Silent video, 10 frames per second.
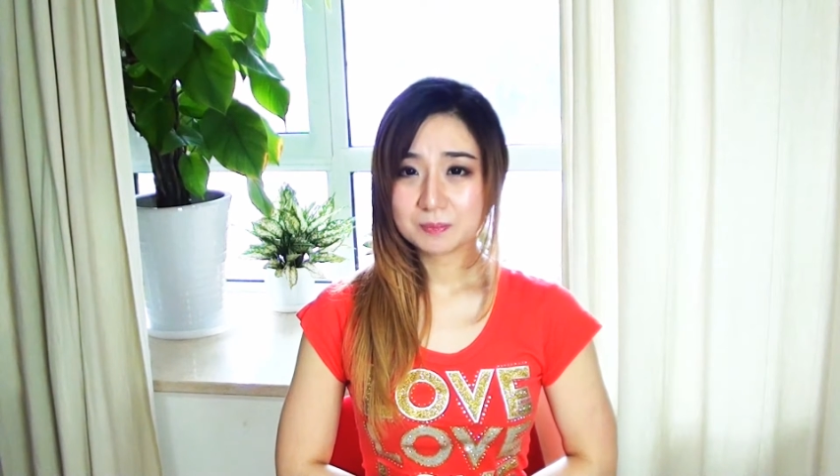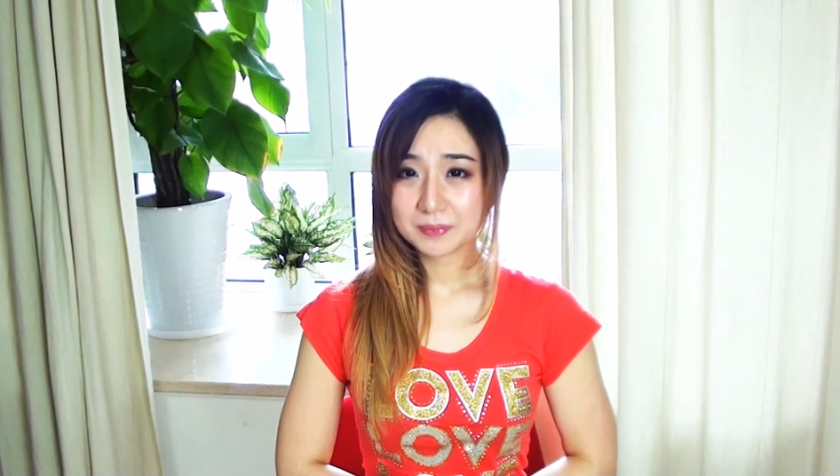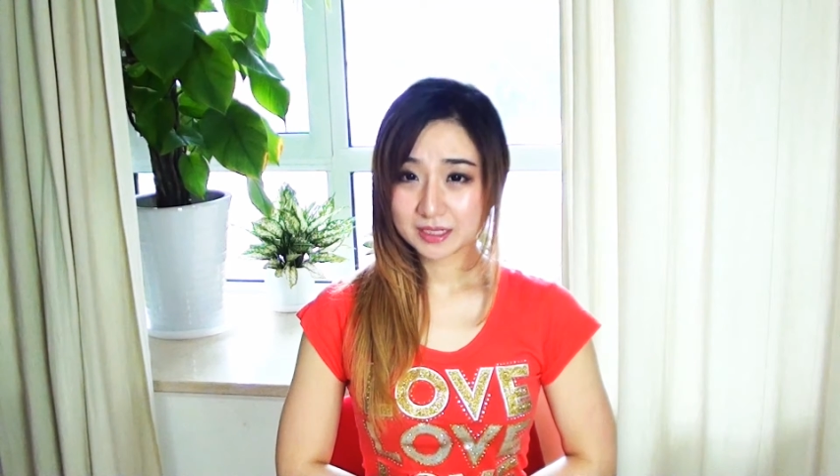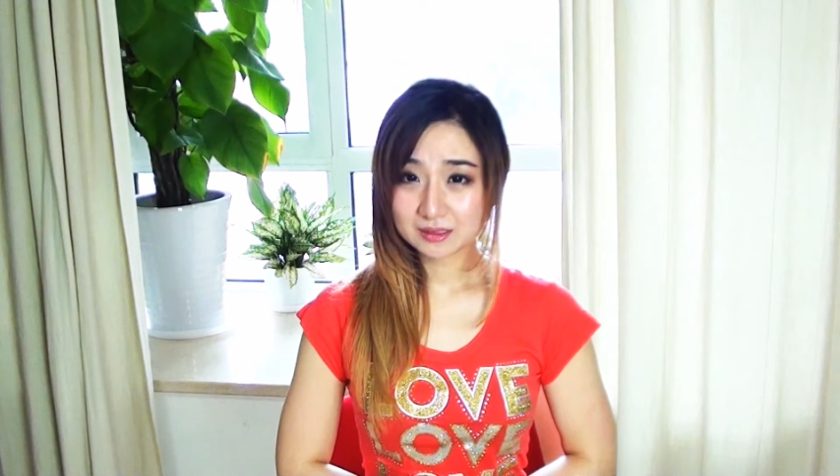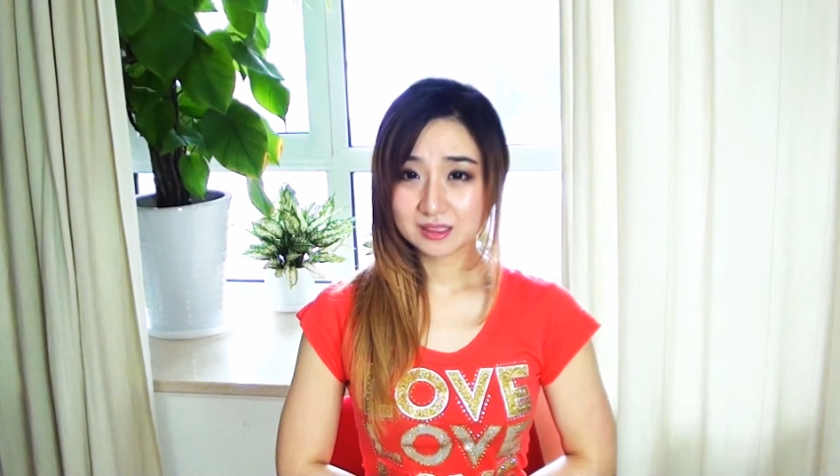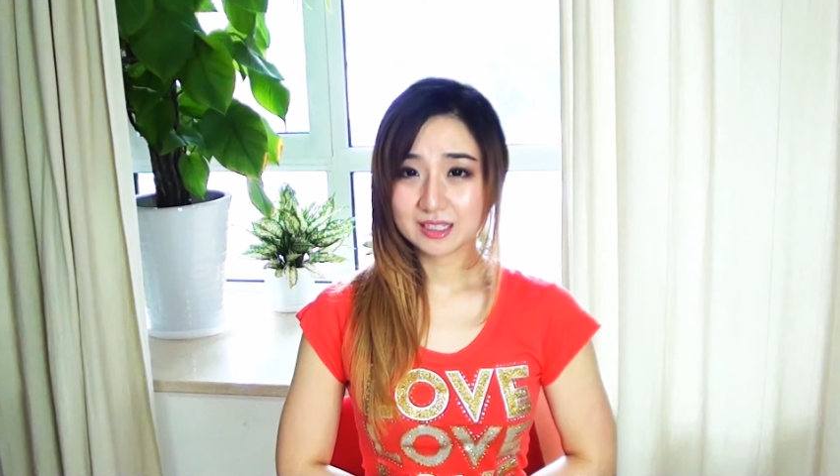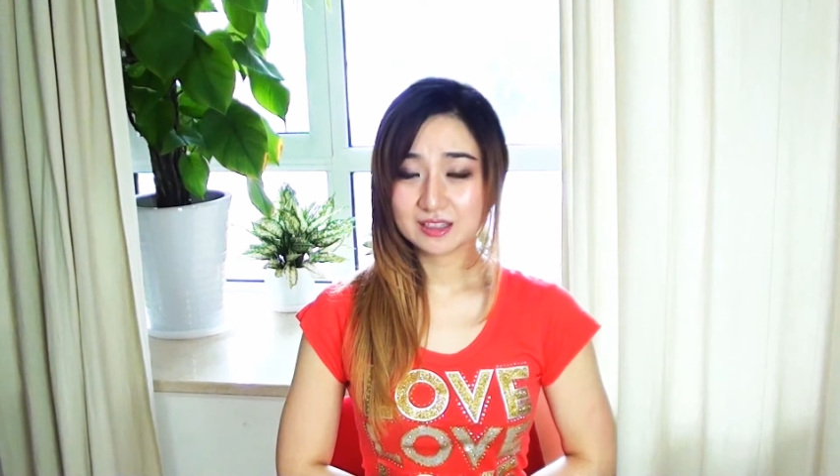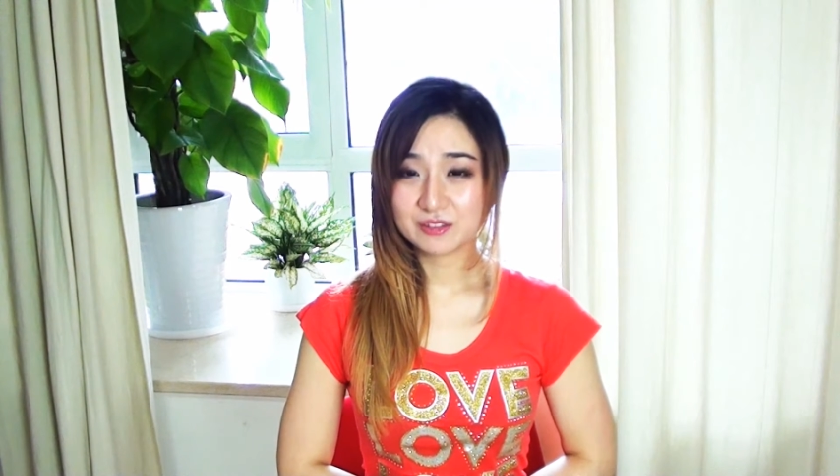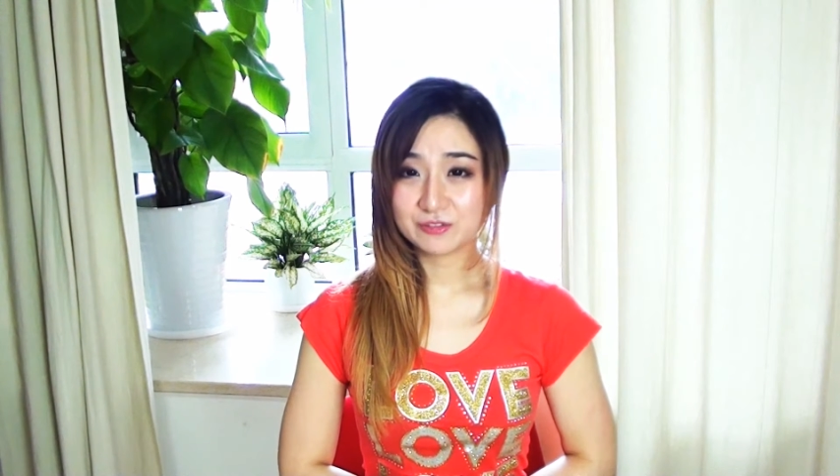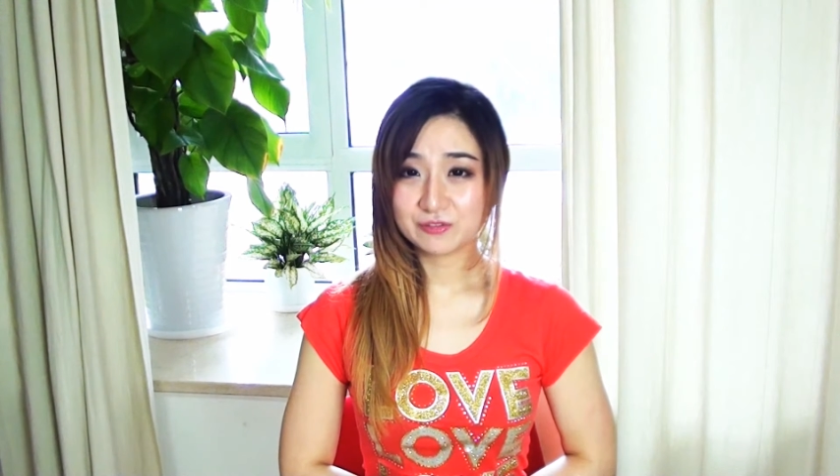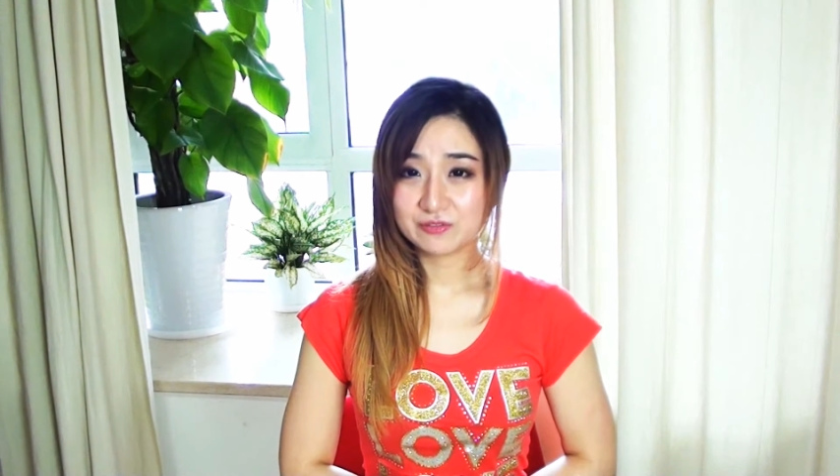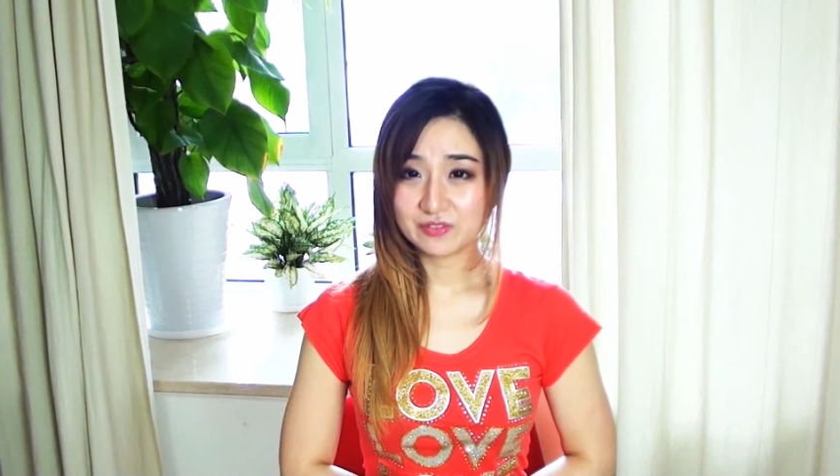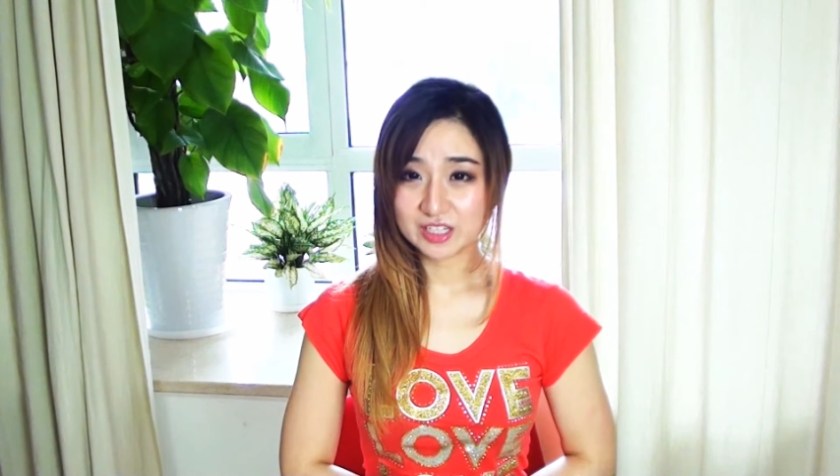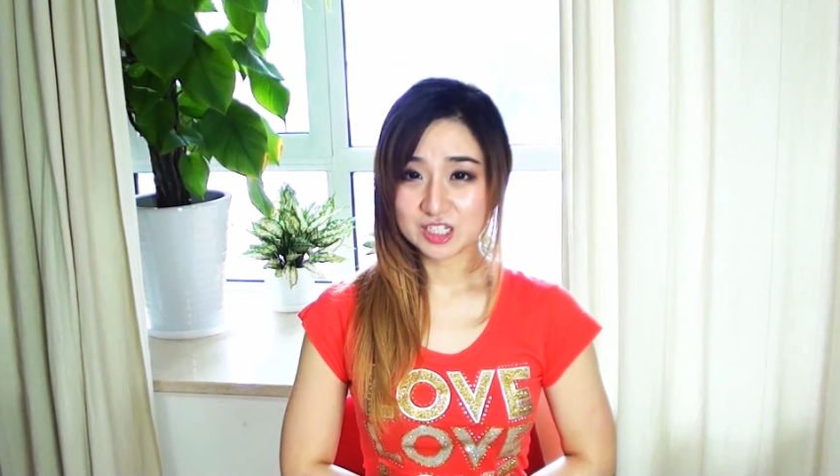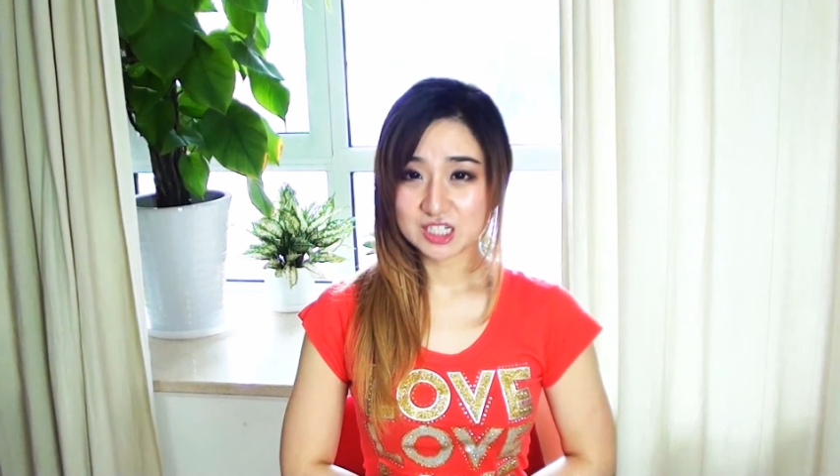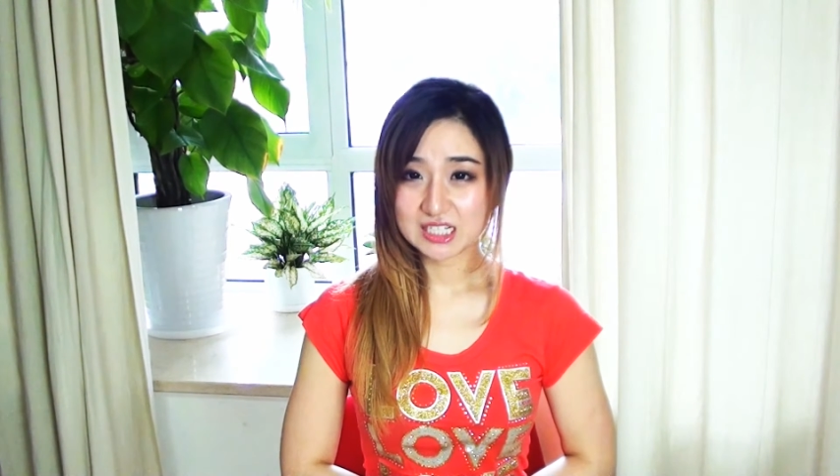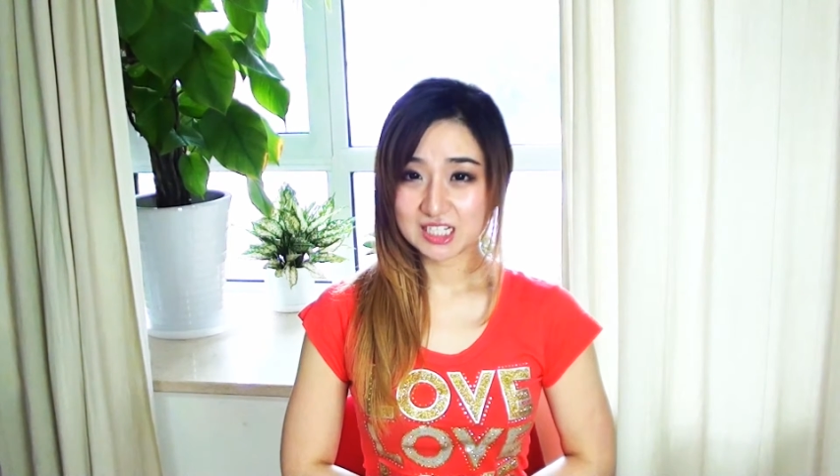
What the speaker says: pickling the fish